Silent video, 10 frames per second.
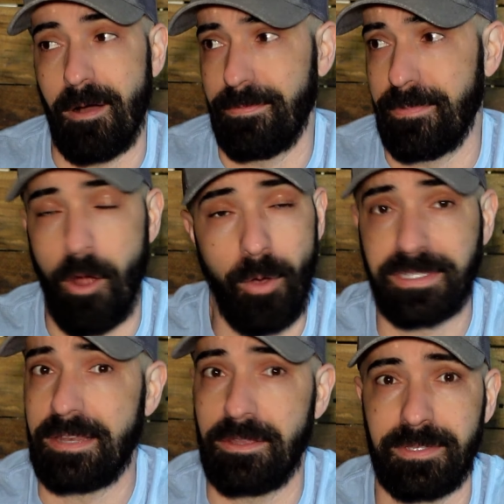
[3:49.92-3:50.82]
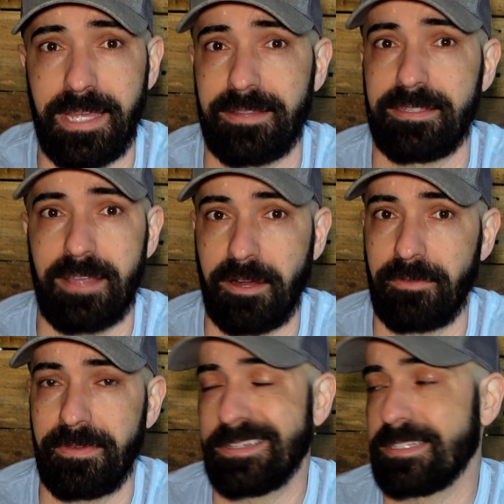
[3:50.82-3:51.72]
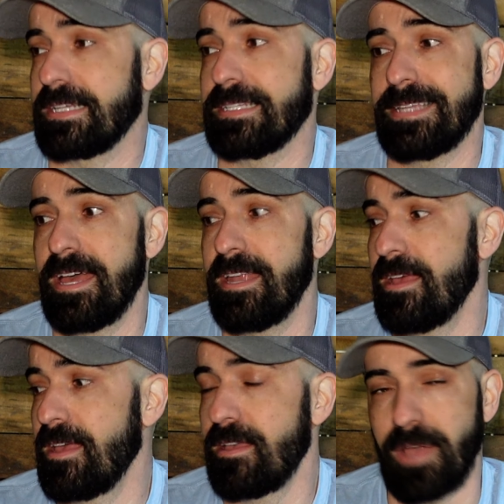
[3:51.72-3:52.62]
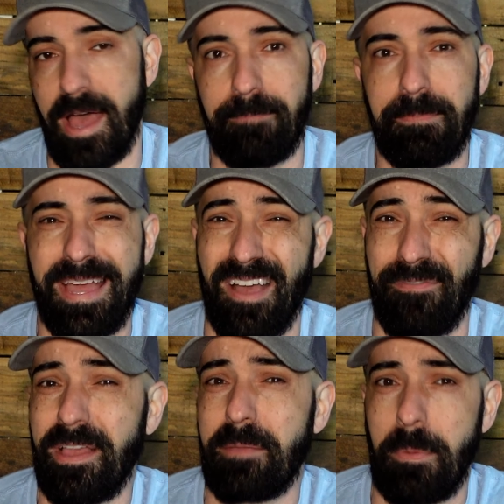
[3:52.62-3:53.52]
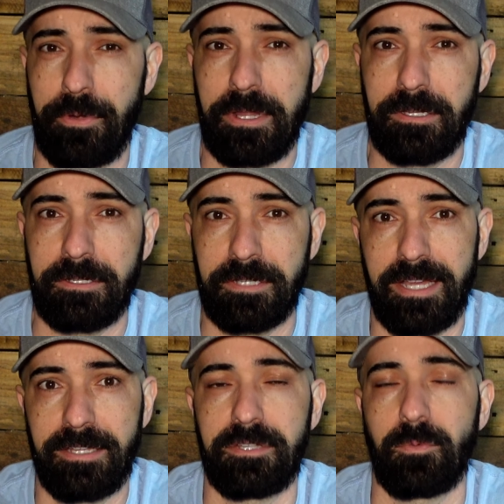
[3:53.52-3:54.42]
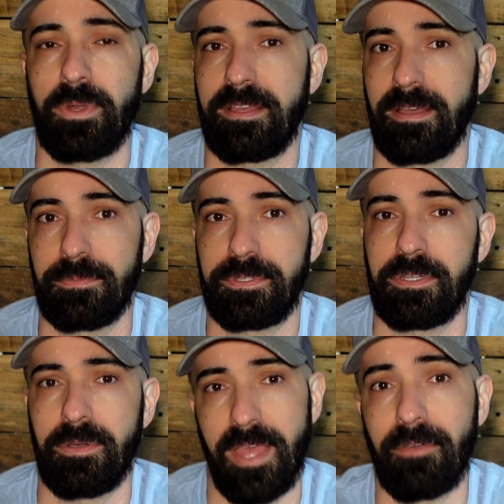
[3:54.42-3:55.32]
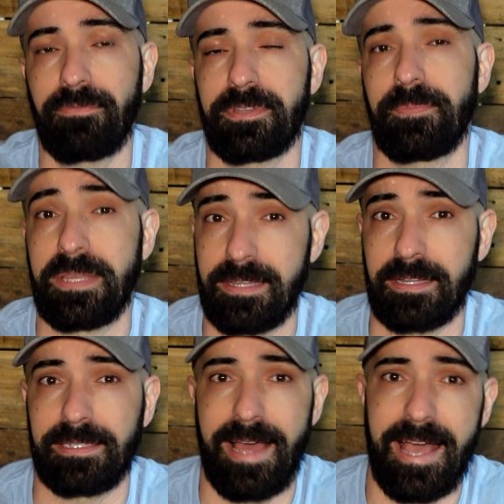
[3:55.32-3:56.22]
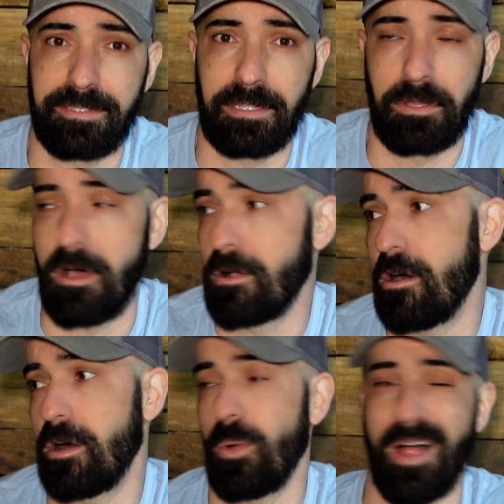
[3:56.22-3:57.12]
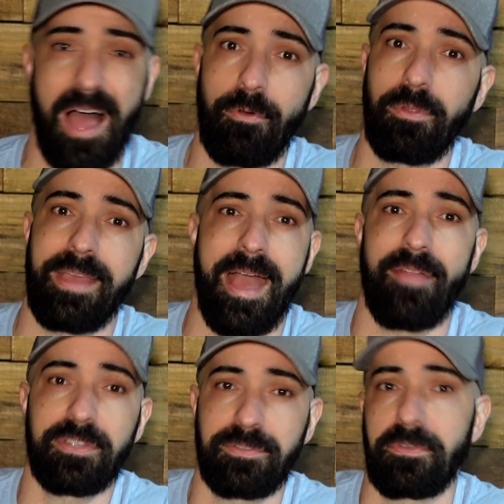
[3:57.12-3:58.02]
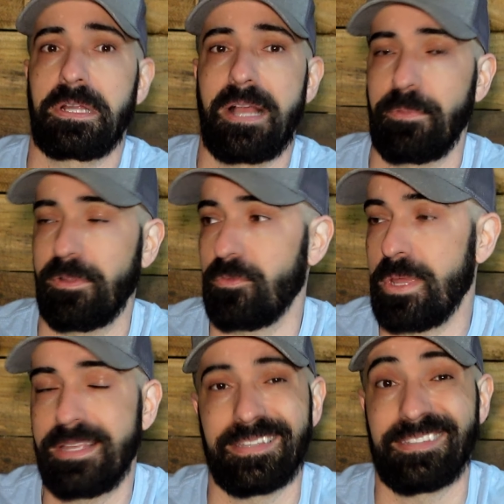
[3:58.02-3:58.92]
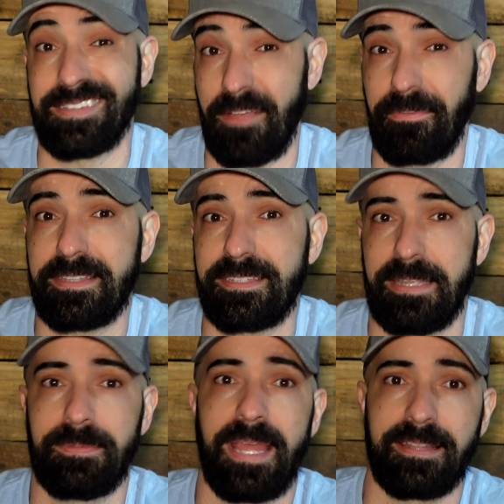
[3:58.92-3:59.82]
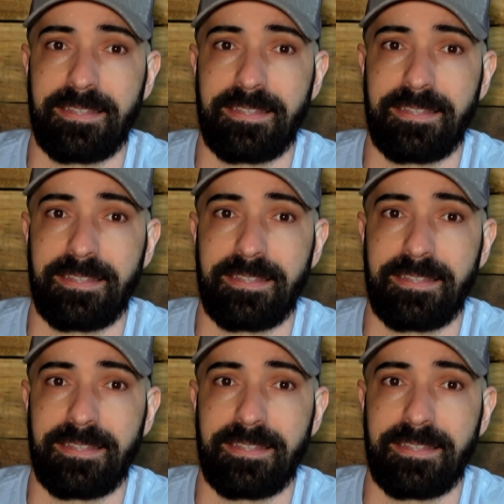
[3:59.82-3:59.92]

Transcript: they're always getting used out at the soccer fields, like I said. So I feel like I'm a pretty good judge when it comes to if something is going to last in the long haul. I've only had this for a couple of weeks. This definitely seems like it's